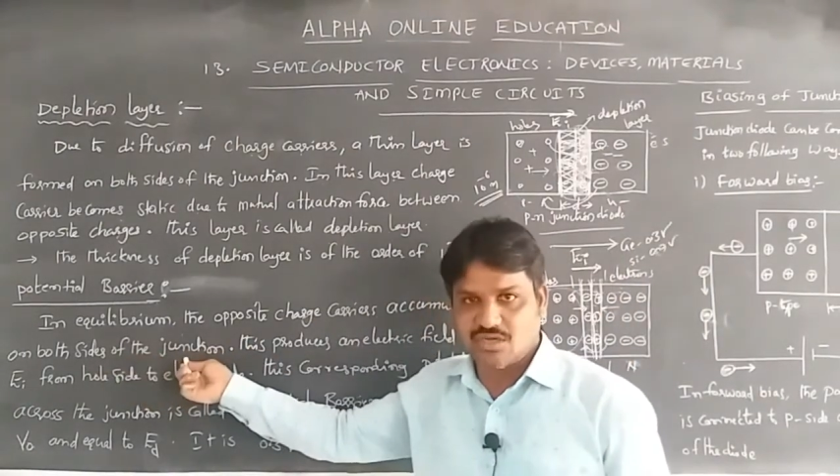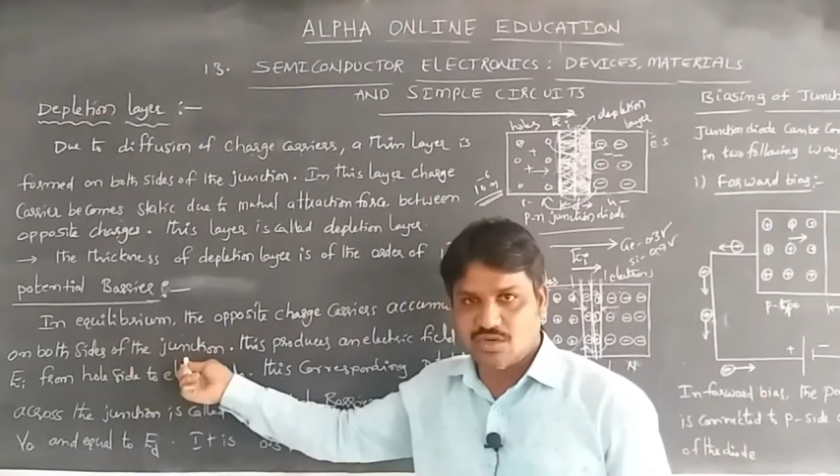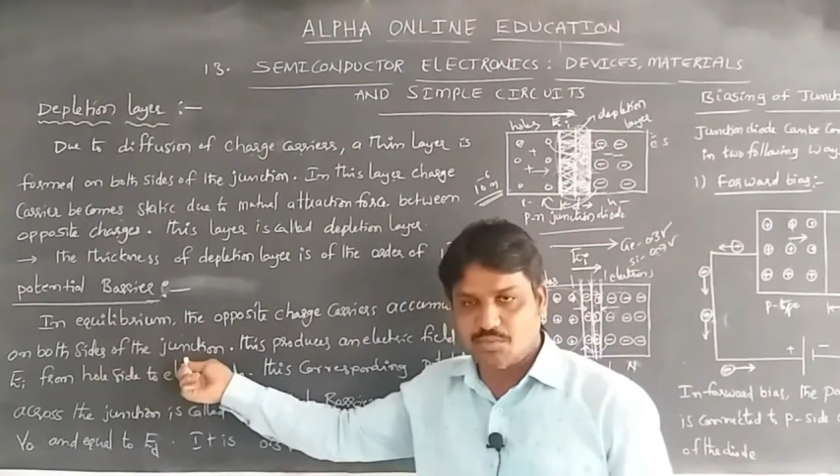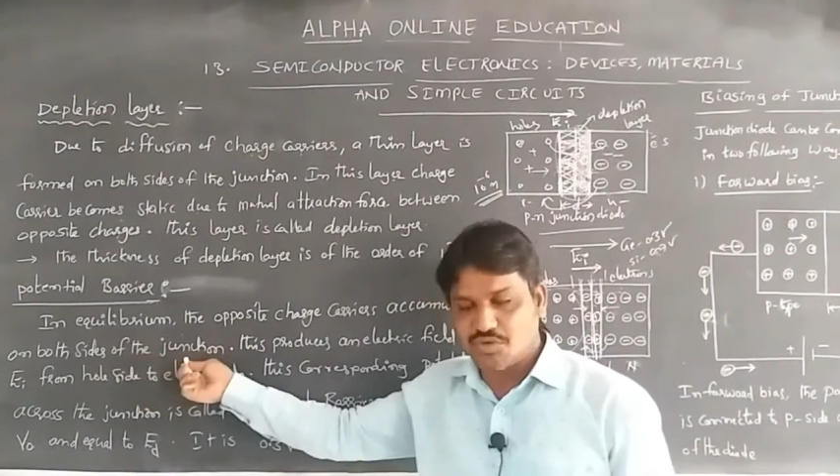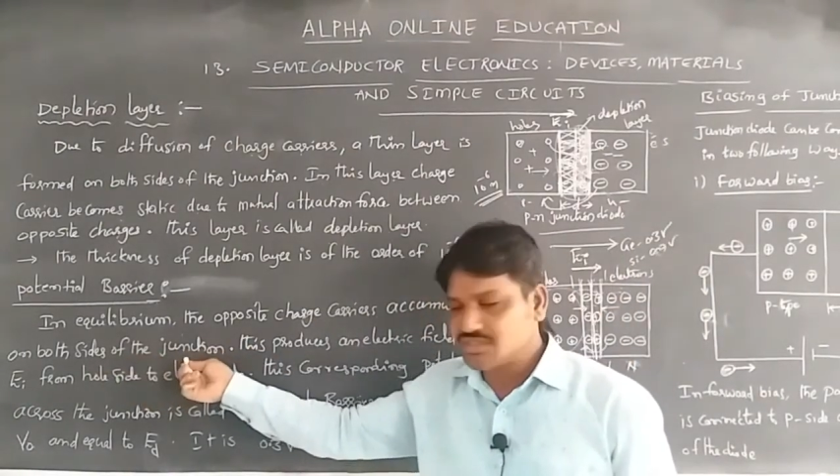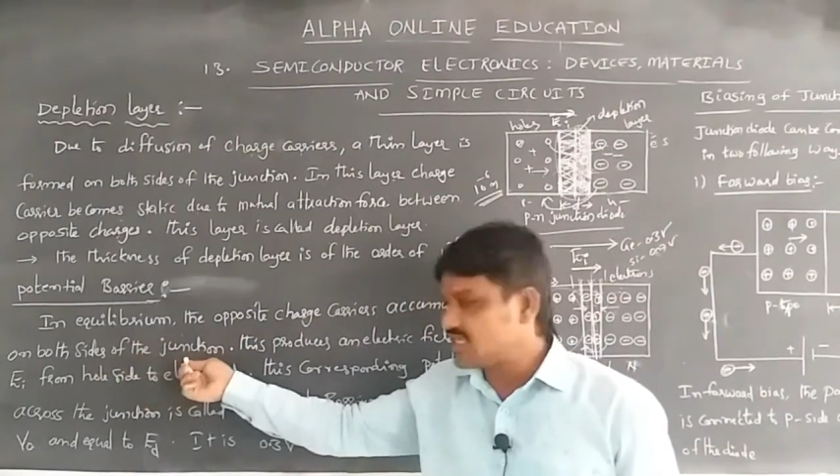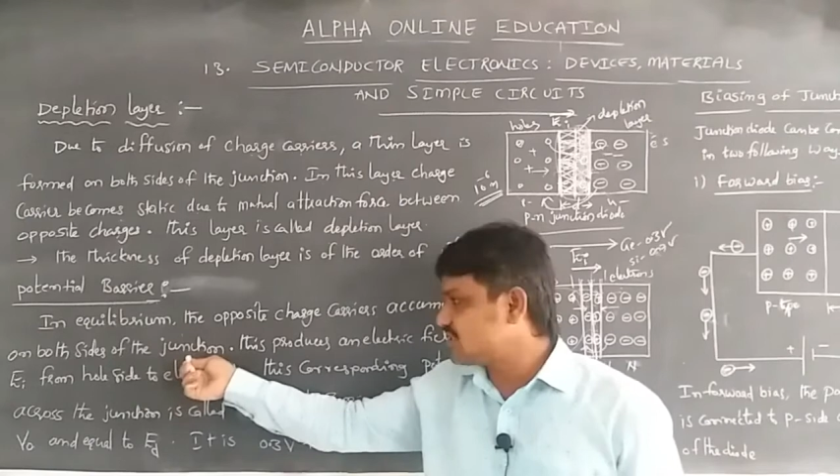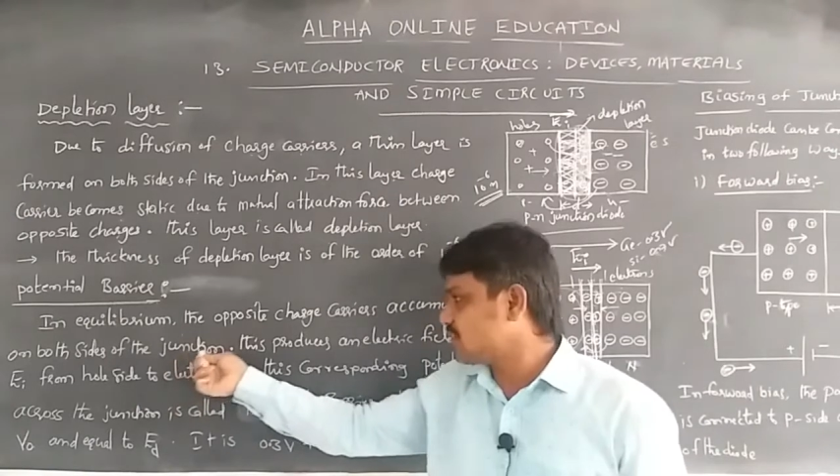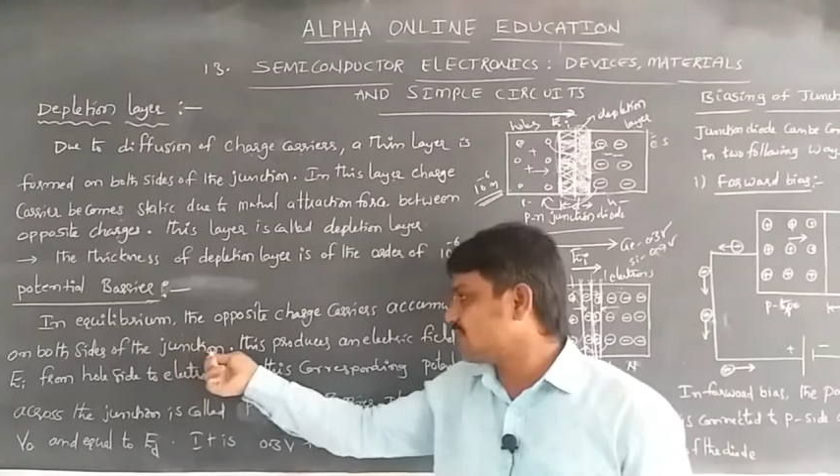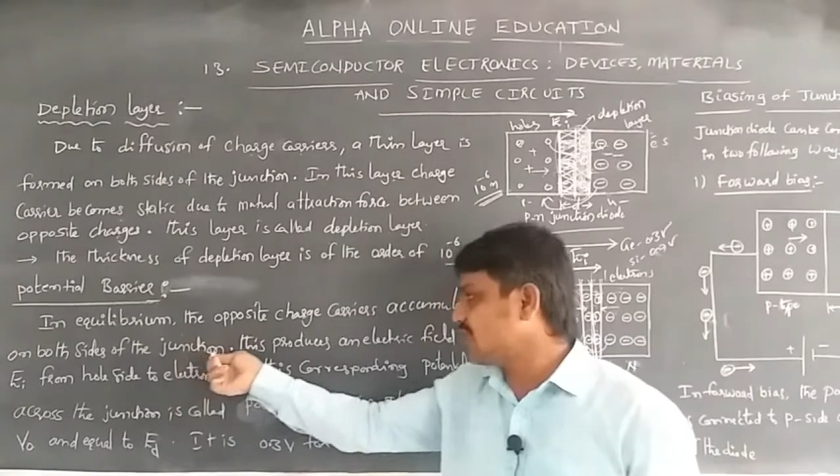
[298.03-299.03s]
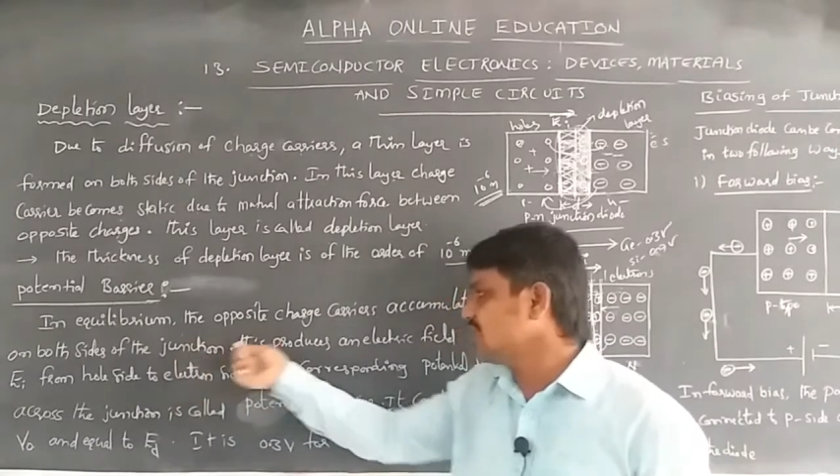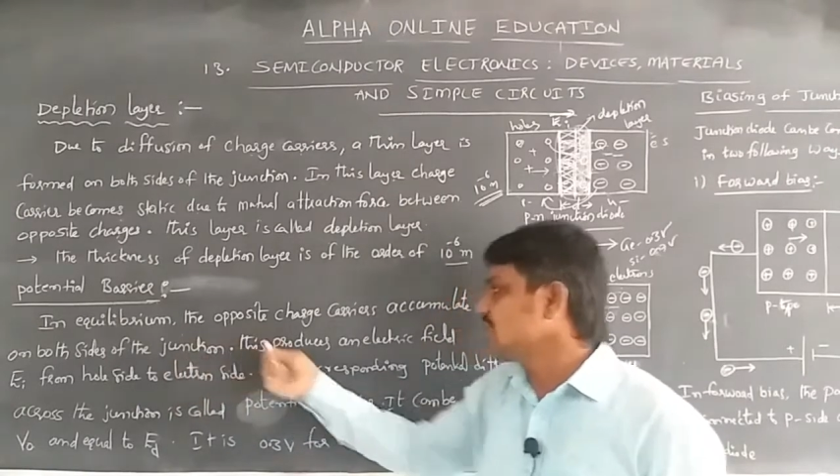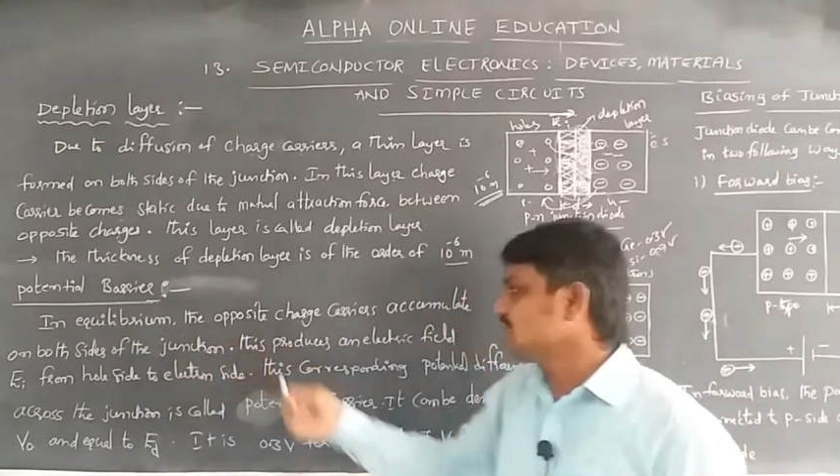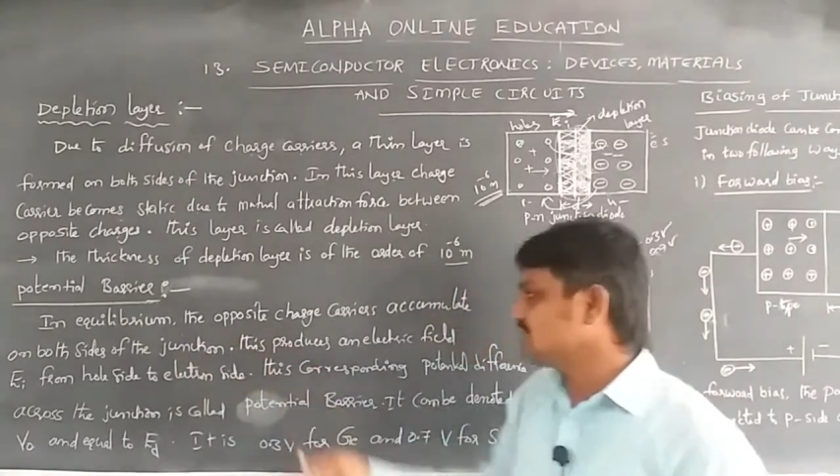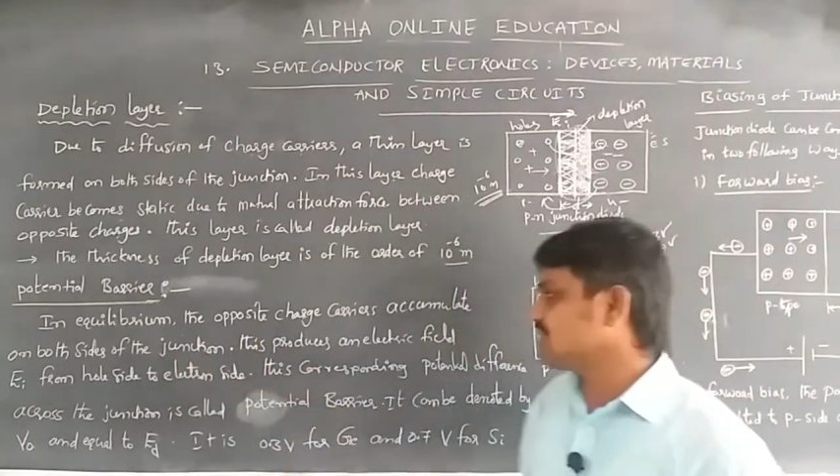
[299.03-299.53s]
on both sides of the
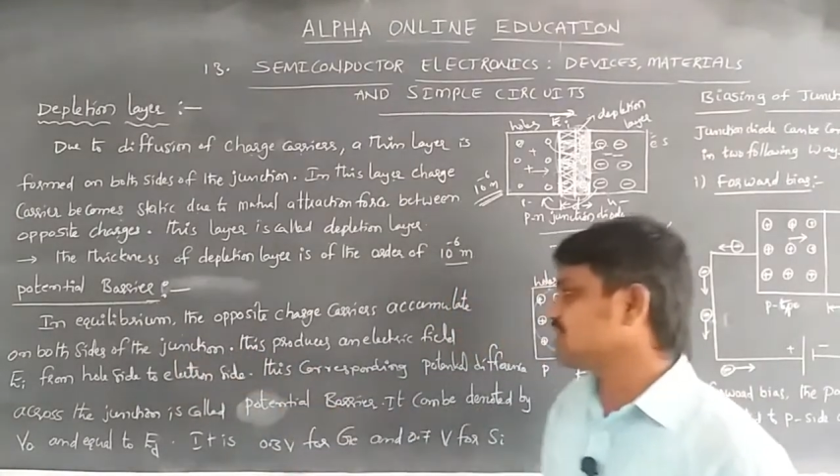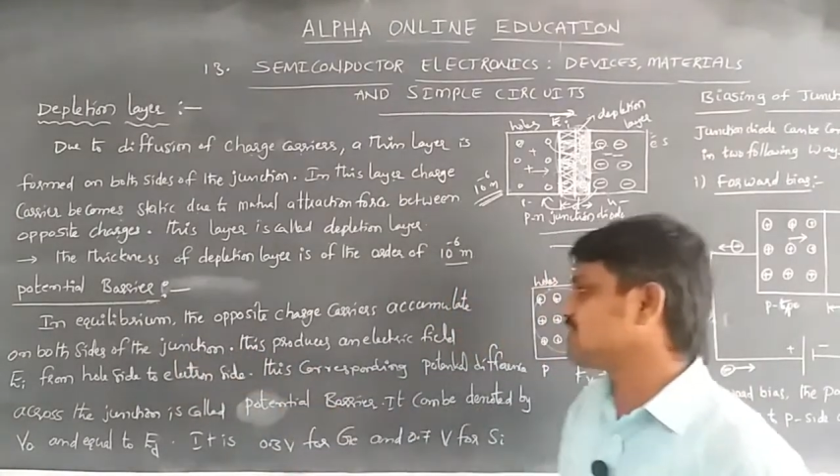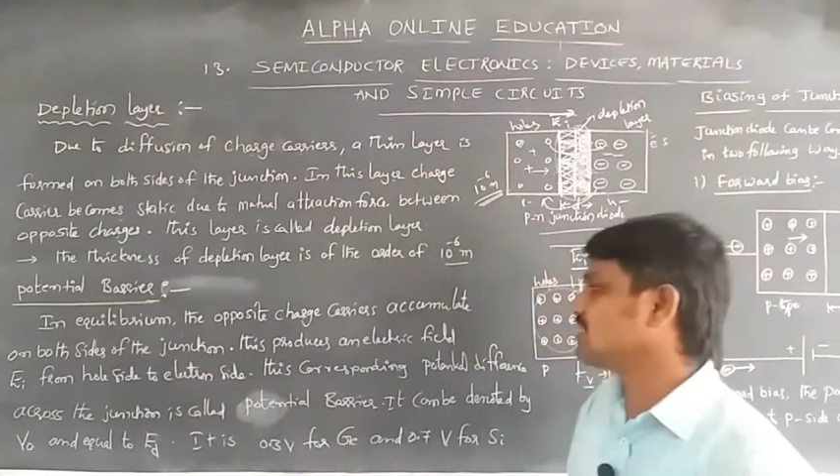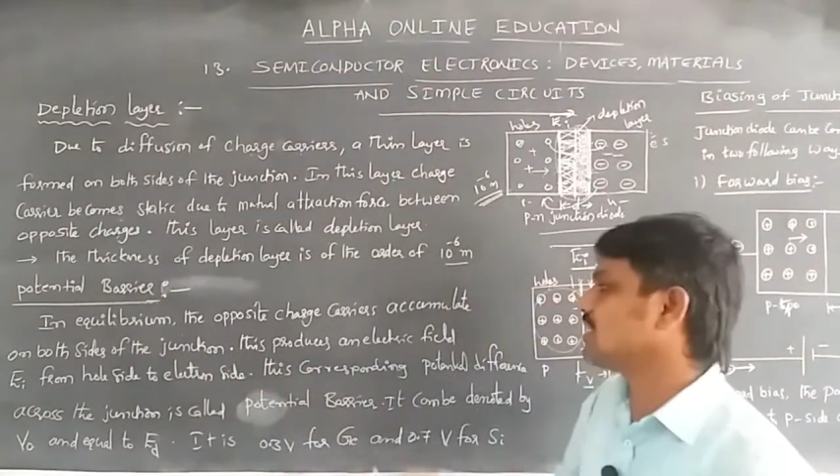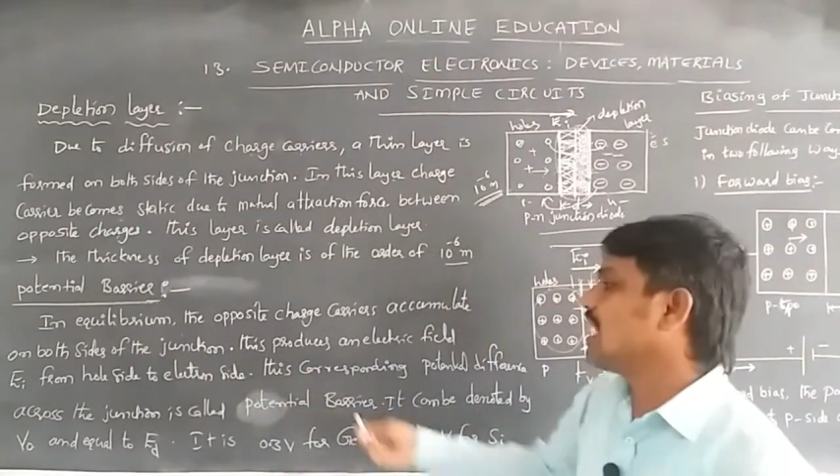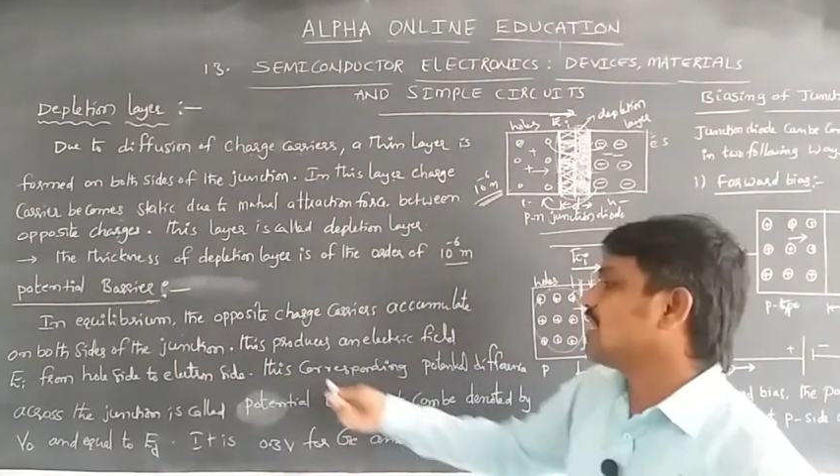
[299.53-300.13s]
junction.